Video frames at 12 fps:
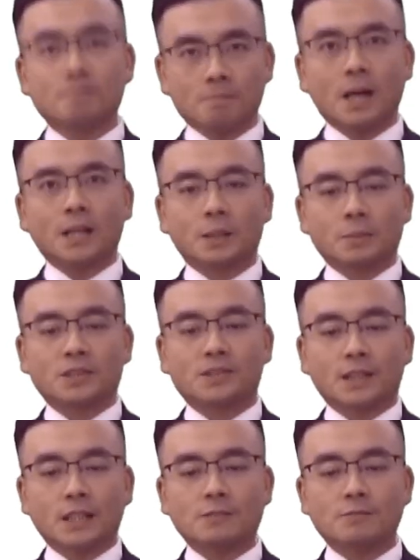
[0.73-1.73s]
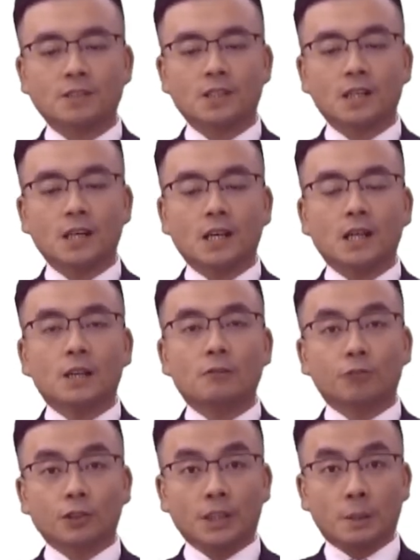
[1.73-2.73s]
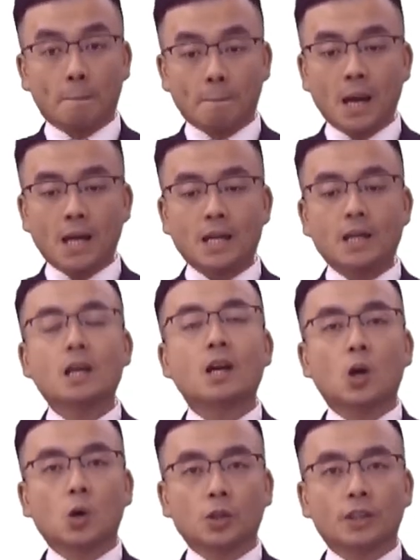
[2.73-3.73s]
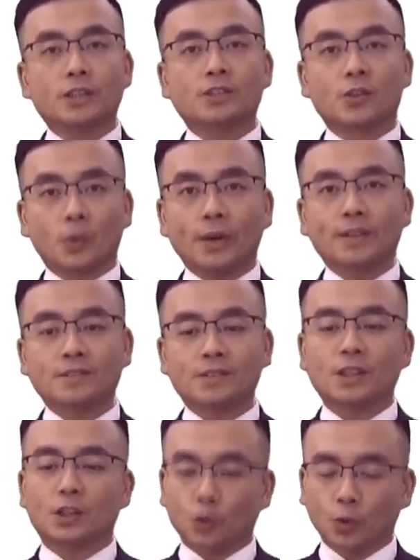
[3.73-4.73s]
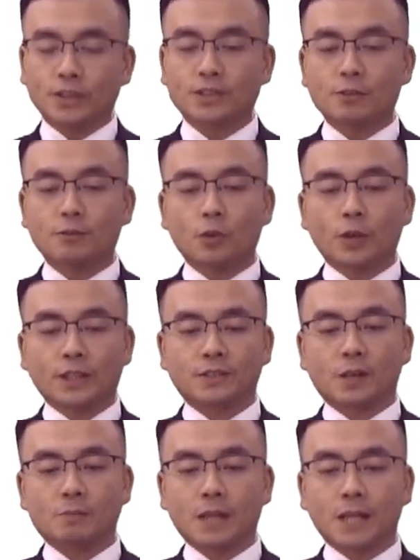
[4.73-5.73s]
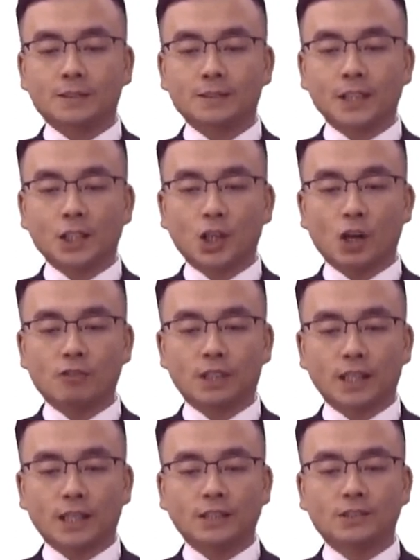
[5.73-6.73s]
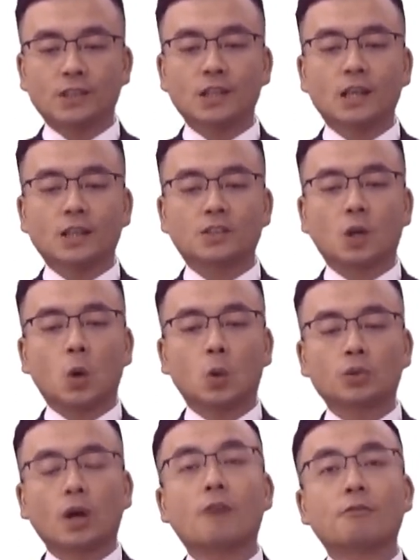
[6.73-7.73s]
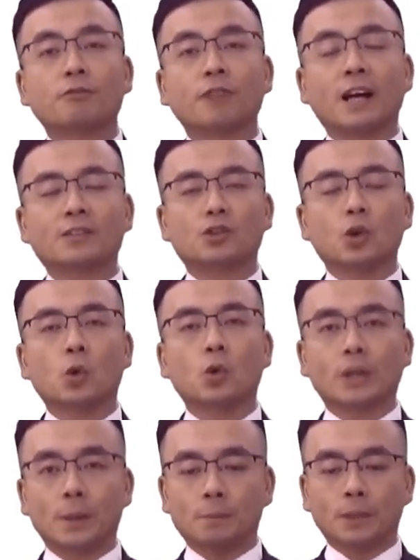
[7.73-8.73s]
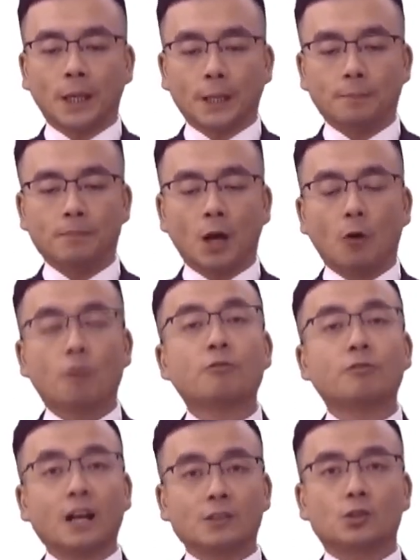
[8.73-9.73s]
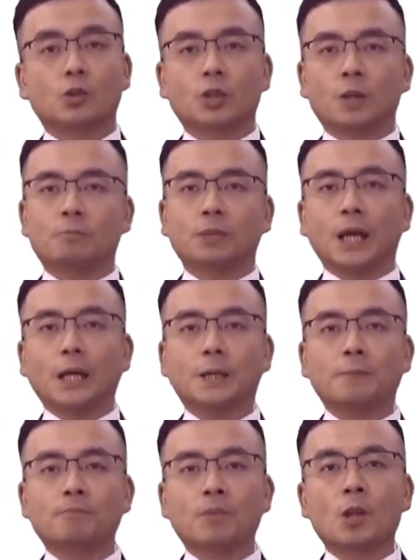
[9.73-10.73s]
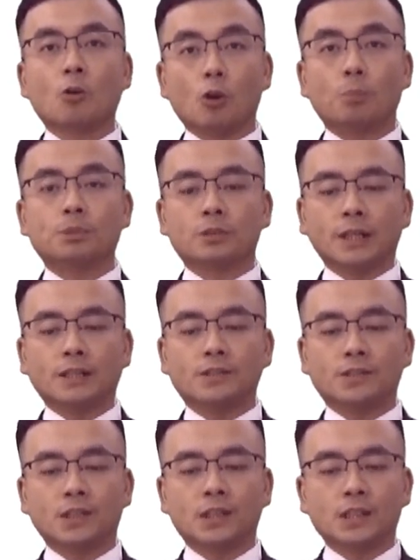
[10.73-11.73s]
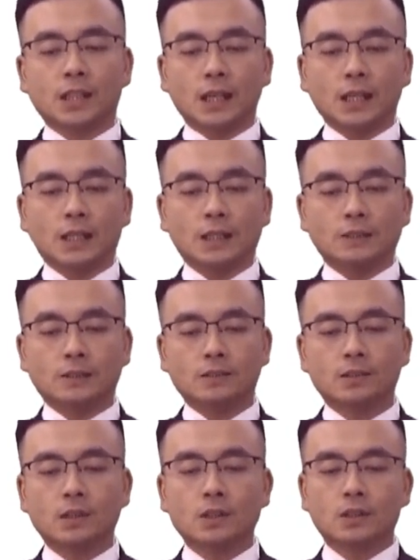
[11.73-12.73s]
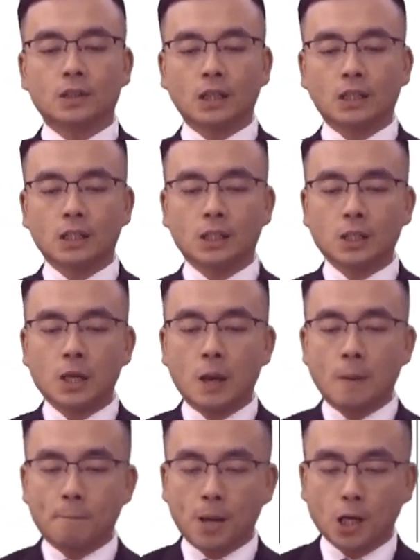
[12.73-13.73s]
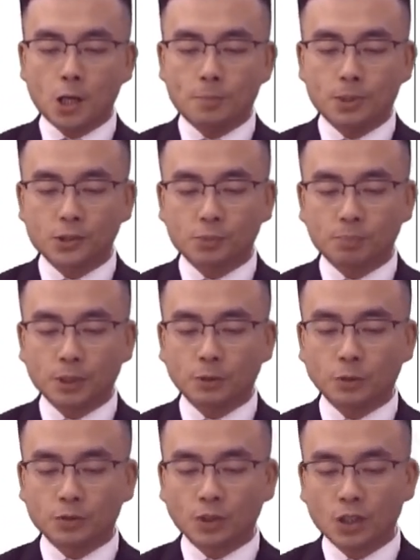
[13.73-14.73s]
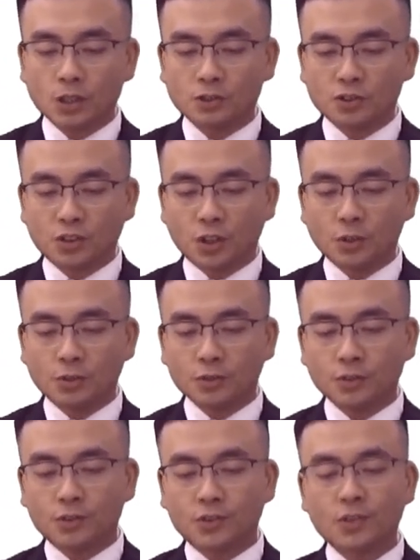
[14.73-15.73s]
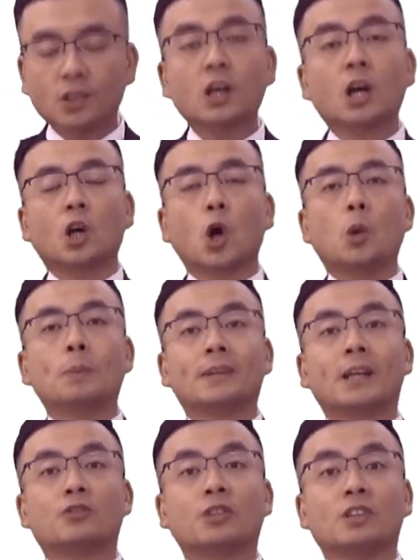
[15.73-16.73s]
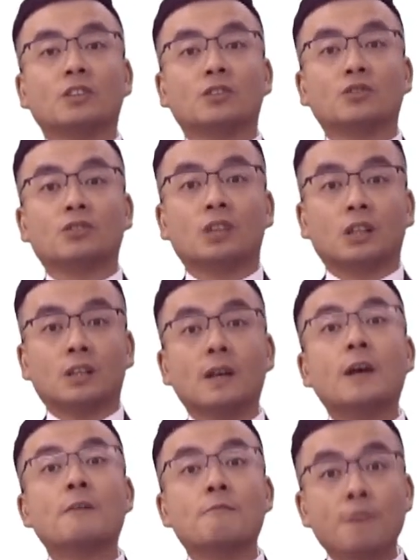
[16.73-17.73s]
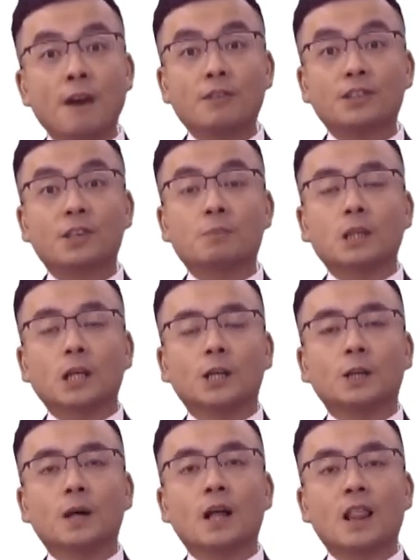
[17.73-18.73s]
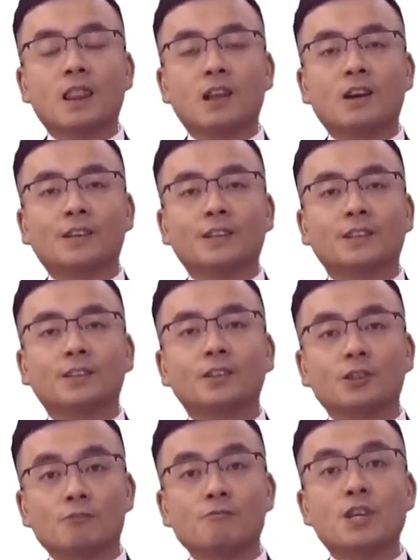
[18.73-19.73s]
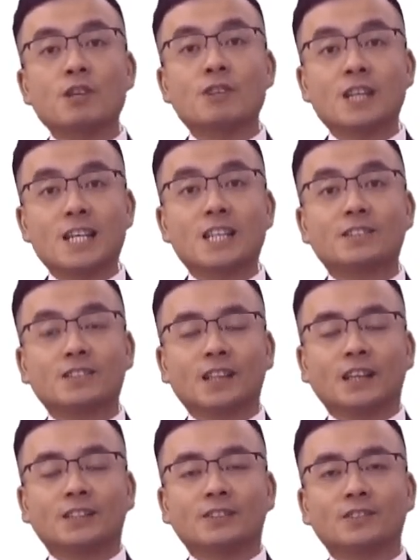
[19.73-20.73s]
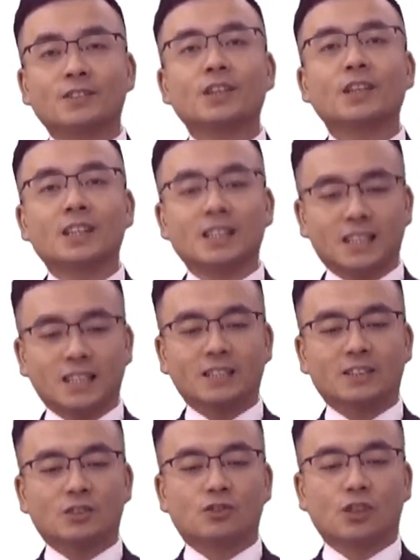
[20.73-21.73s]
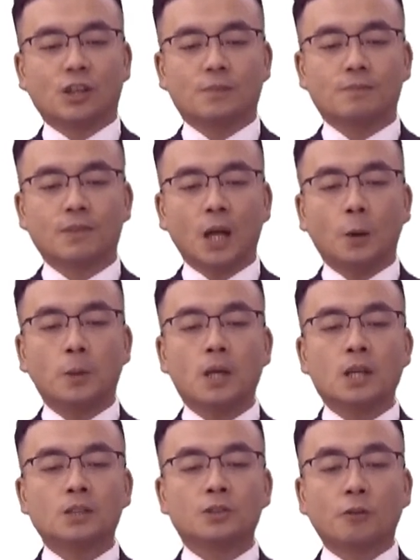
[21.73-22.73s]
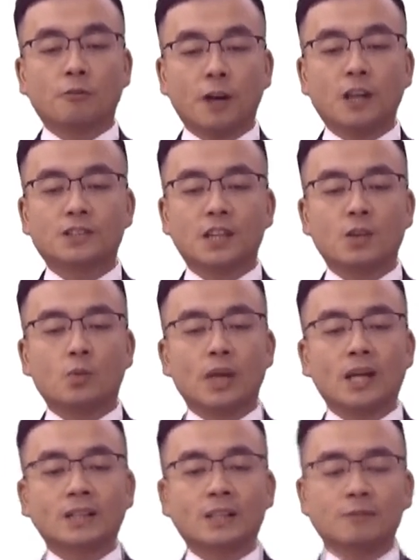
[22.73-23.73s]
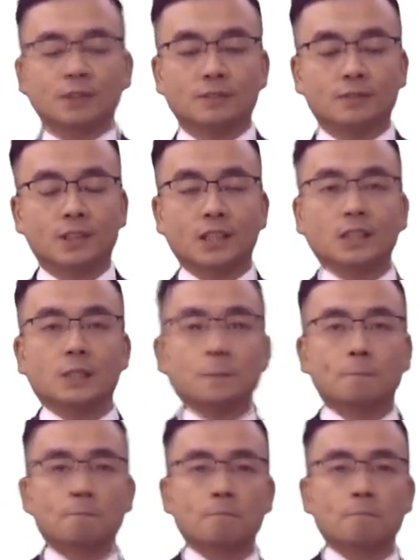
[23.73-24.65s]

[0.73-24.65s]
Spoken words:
My name is Steve. For the May August 2024 exam, and the current case is called Flatthall Company. Now, Flatthall Company operates in the purpose-built student accommodation industry, very similar like the real estate industry. Now, so firstly, we are given the